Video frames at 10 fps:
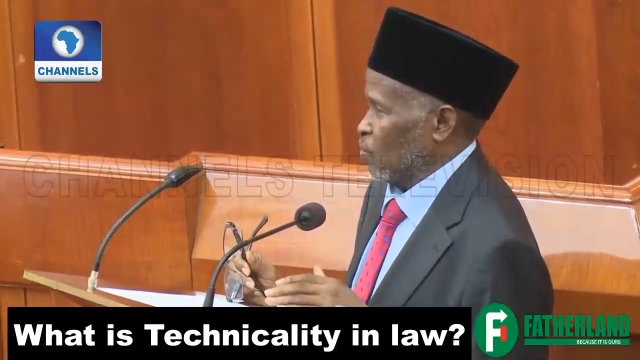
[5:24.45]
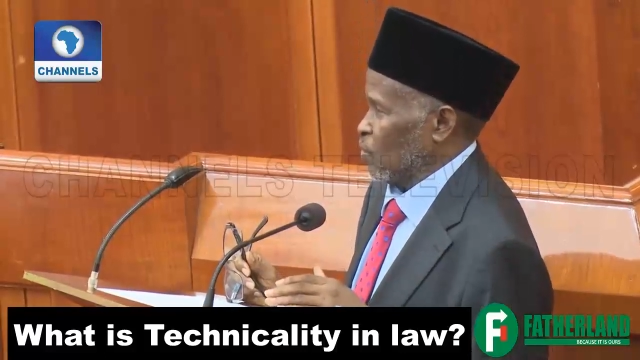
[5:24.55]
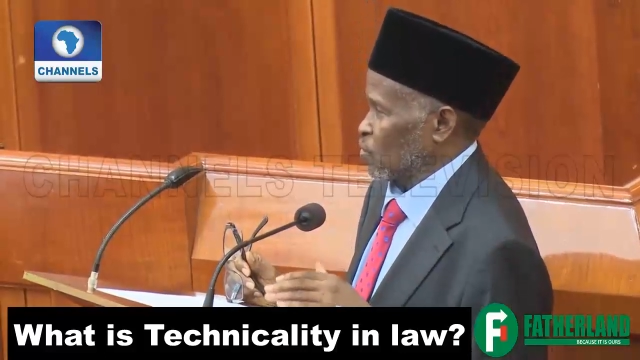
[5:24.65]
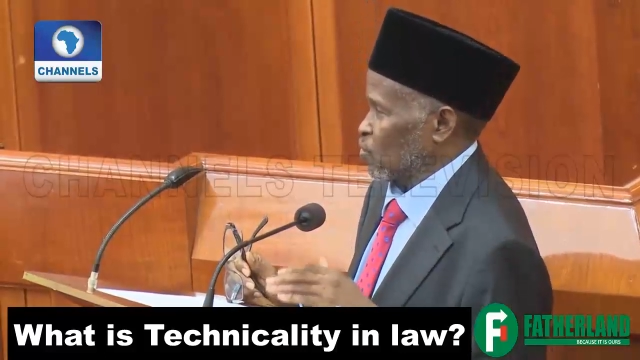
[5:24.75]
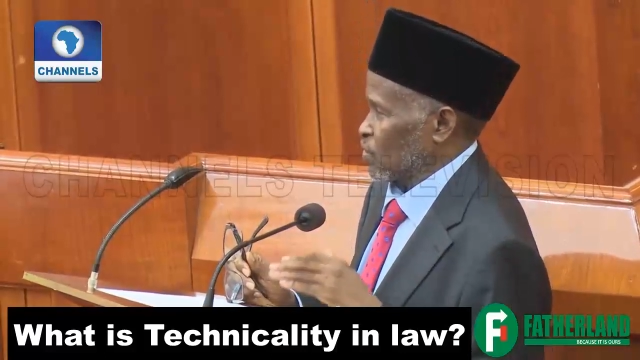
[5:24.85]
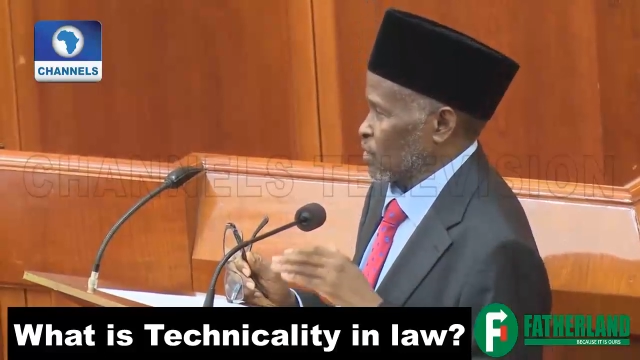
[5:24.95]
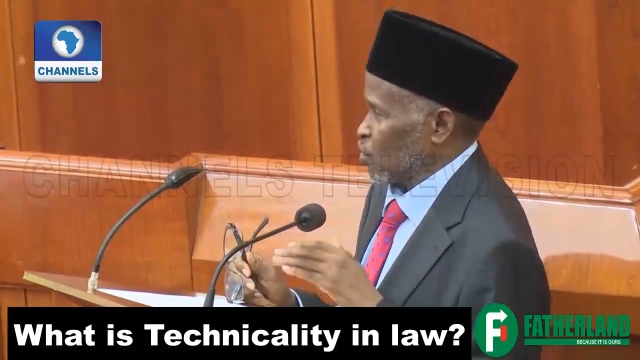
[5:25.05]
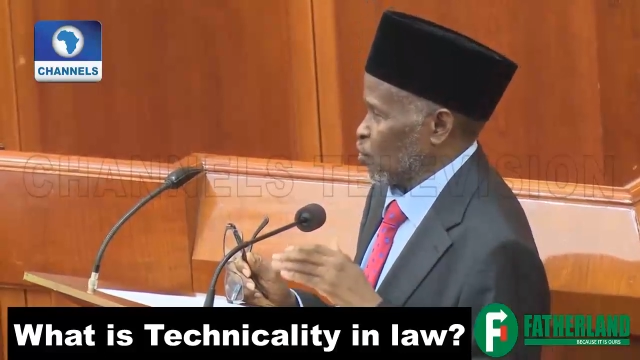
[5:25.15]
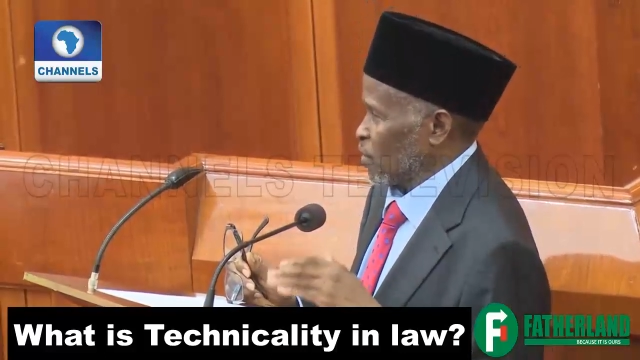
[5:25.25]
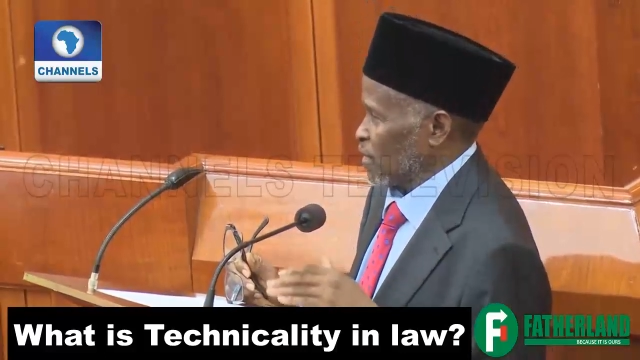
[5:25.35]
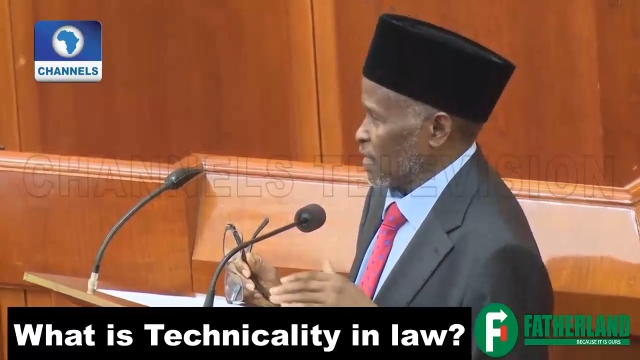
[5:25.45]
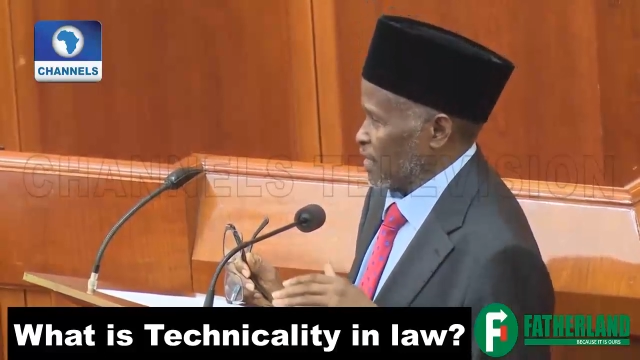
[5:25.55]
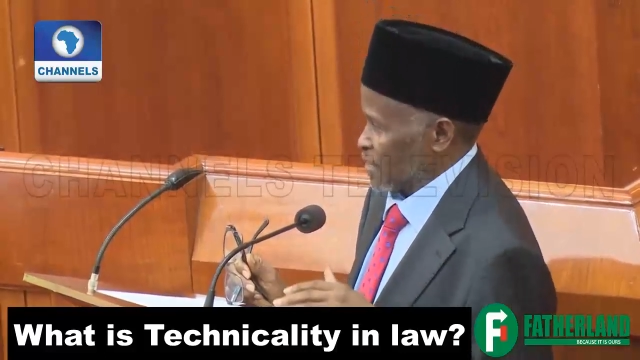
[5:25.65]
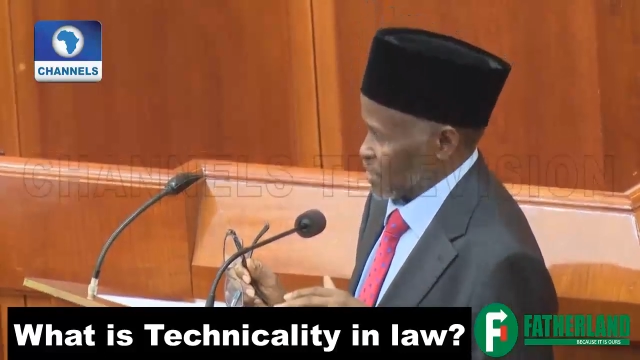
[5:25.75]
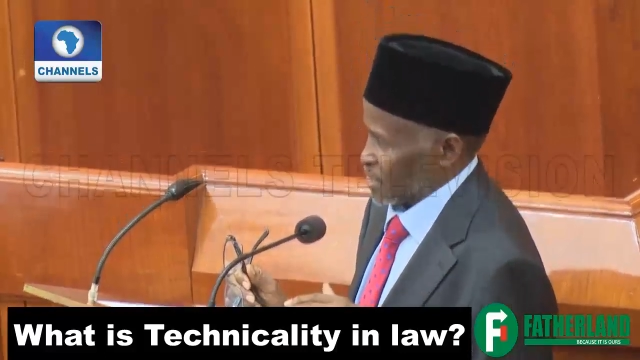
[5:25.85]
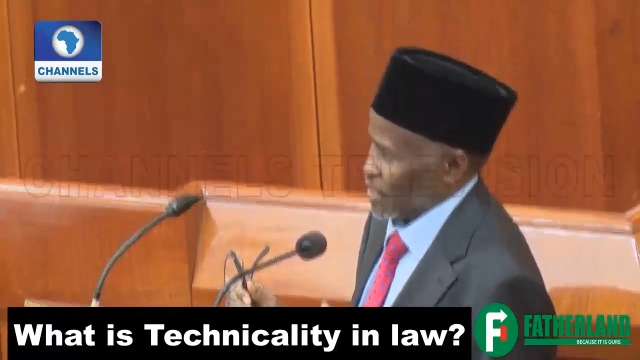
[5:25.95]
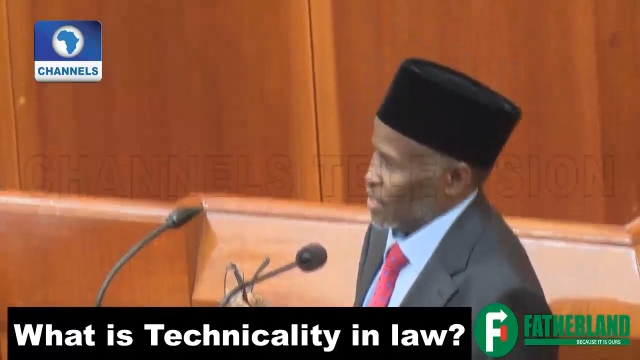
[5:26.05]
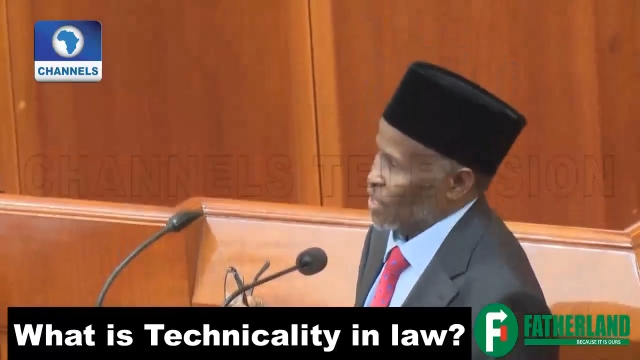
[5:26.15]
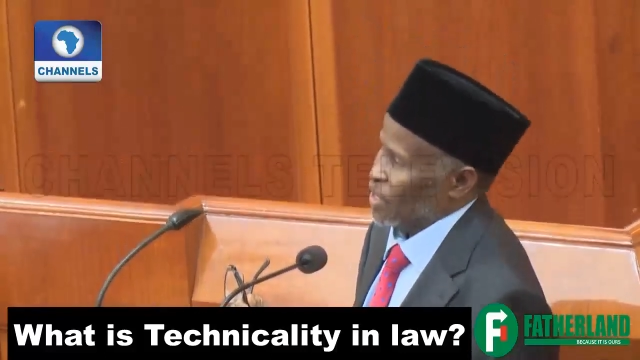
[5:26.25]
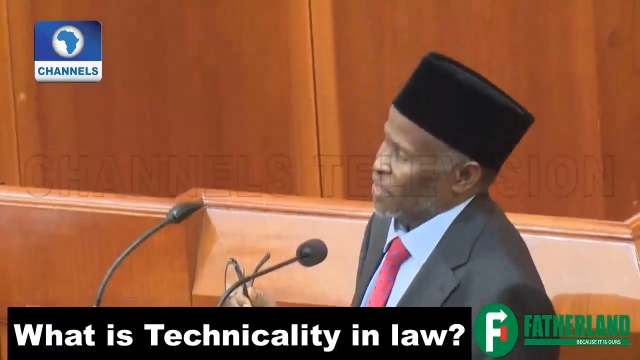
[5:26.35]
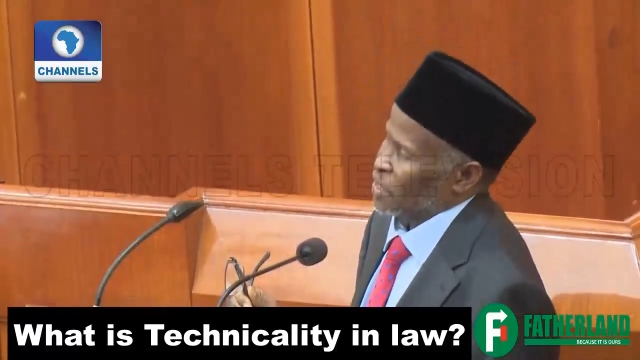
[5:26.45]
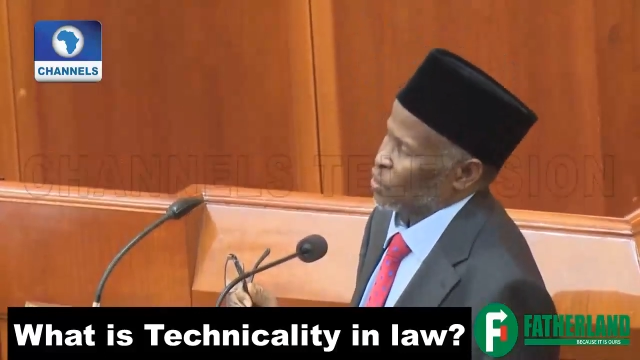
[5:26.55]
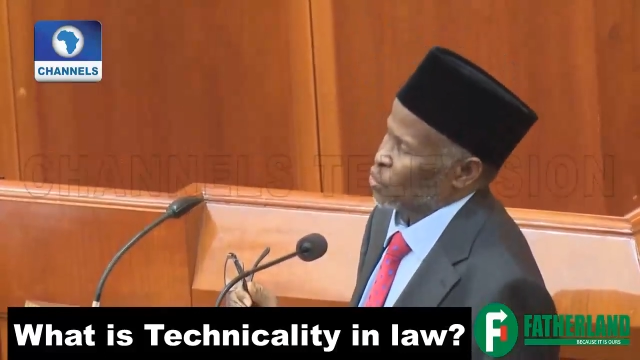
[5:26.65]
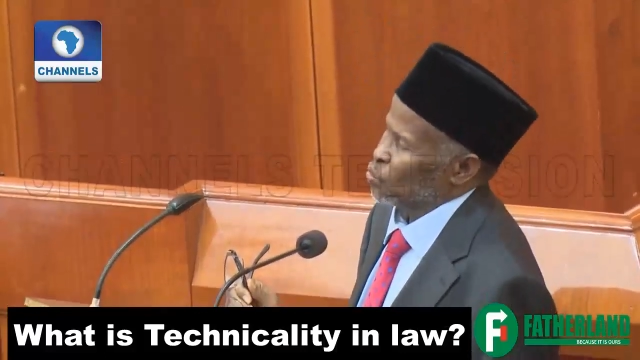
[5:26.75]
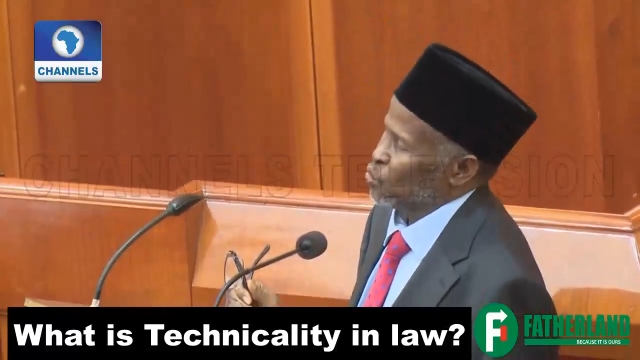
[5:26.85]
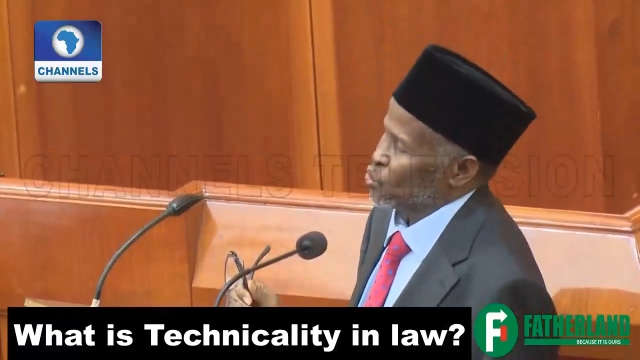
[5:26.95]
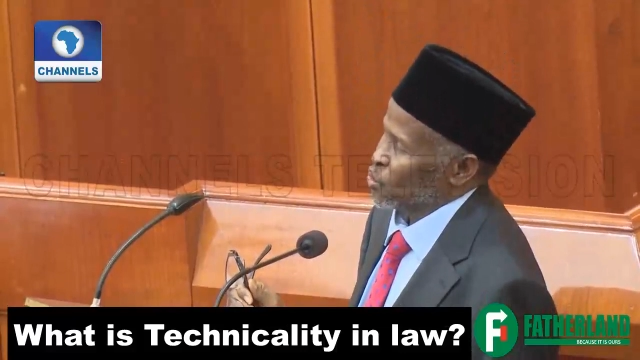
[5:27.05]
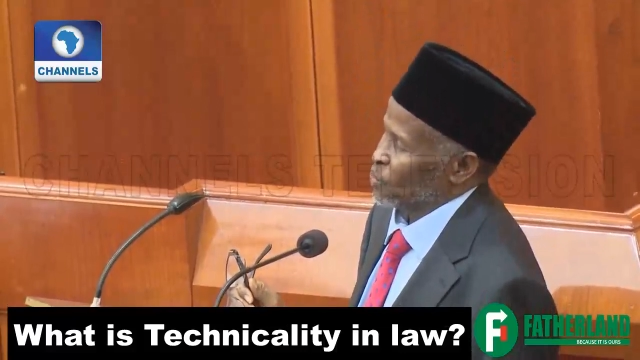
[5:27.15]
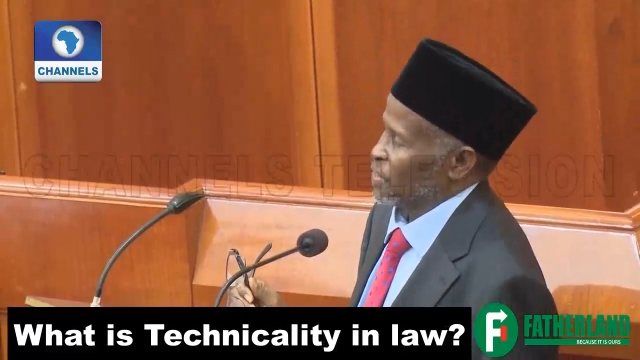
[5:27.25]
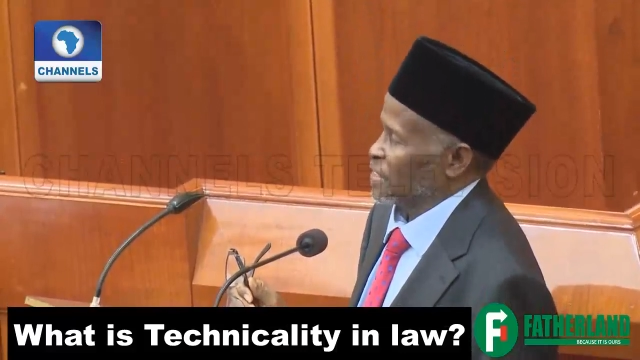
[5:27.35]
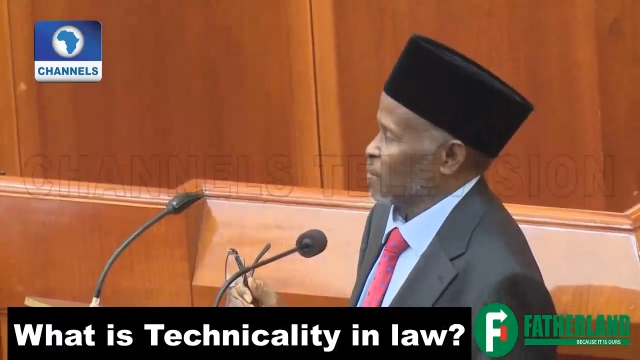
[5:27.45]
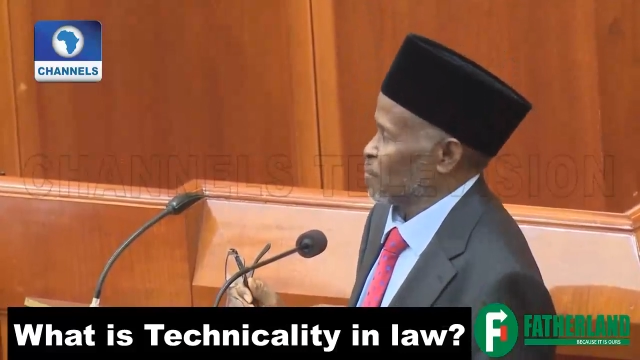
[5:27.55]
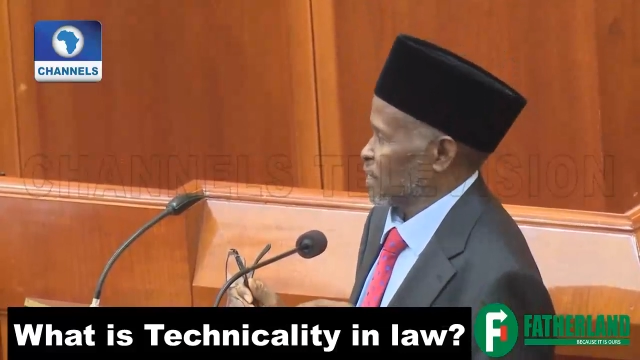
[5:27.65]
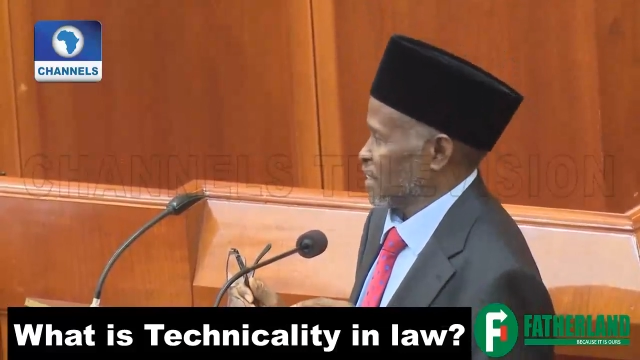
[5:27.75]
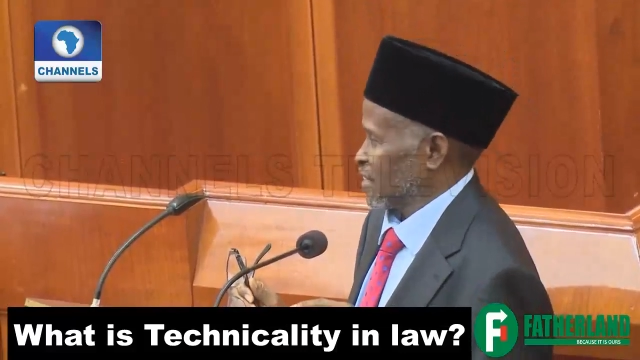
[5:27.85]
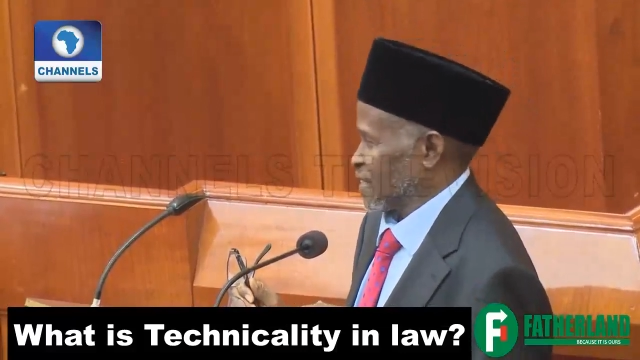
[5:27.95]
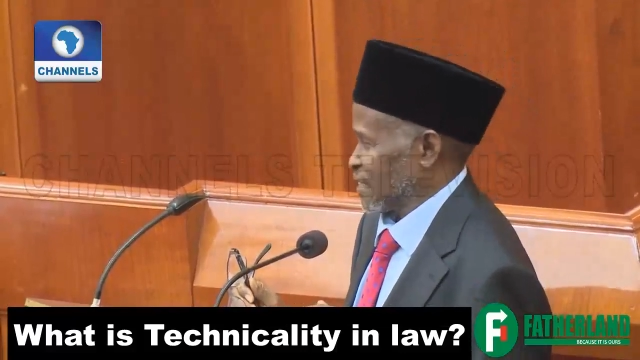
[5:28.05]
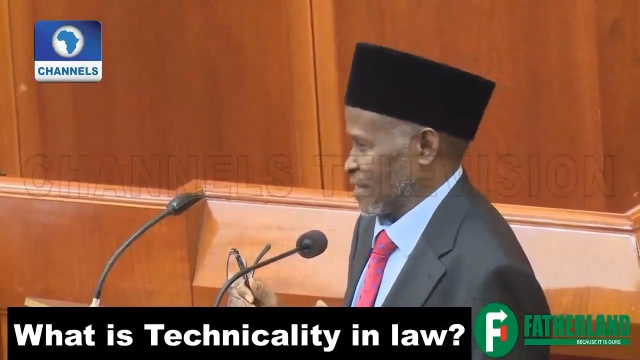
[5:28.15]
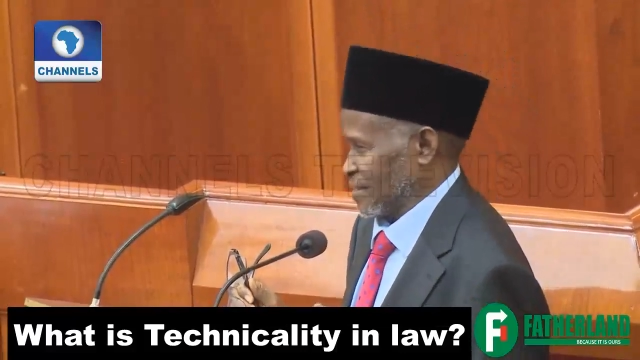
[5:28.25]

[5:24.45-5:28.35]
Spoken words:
what is known as rules of interpretation.